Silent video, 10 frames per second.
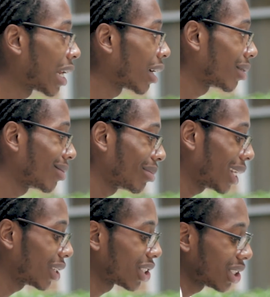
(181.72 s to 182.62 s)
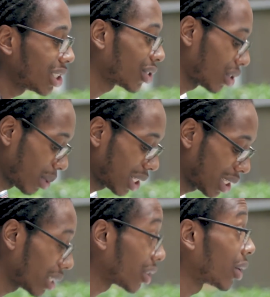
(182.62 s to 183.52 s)
Like, man, they're sneakers, they're meant
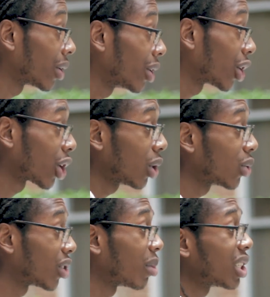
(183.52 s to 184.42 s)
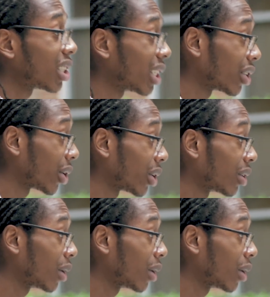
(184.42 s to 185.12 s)
to get dirty. They're clothes, they're meant to get dirty.